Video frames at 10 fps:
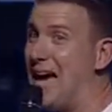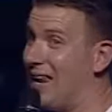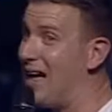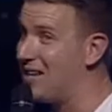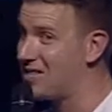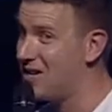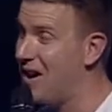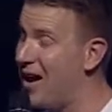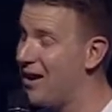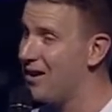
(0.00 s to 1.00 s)
at last
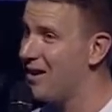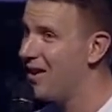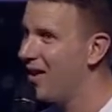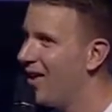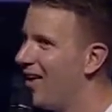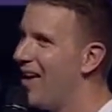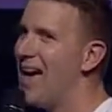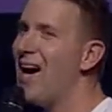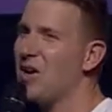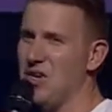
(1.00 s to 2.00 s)
night.
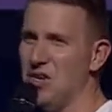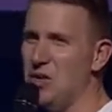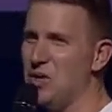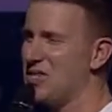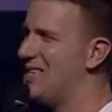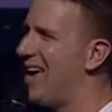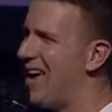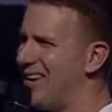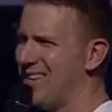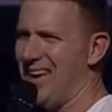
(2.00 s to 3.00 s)
How can you
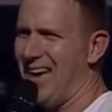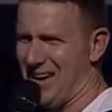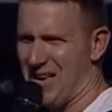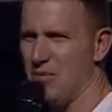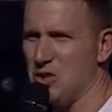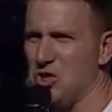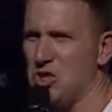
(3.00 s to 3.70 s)
stand and come to